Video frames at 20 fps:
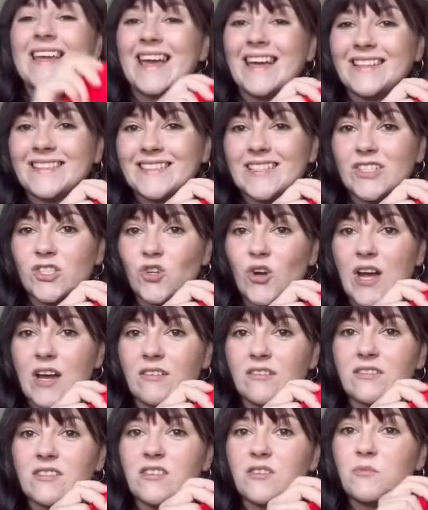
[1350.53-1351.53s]
Esti
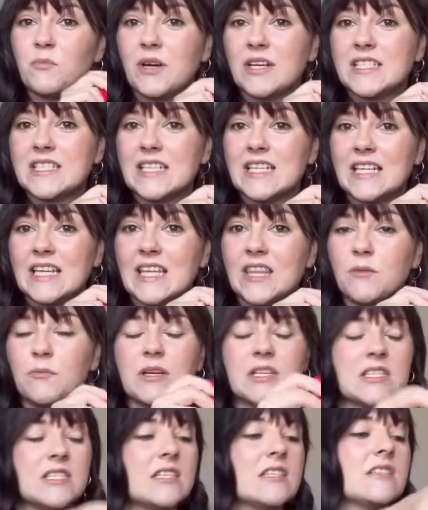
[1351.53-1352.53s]
trousers by Tilly and the
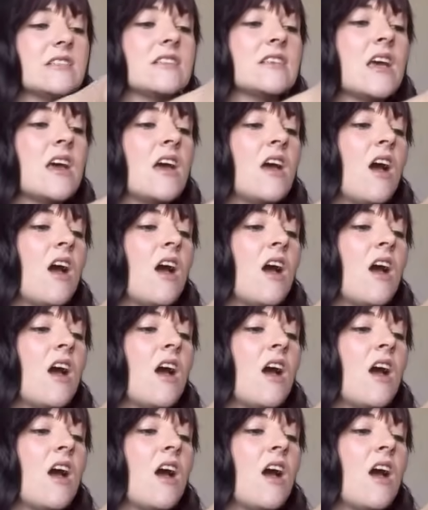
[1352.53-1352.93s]
Buttons.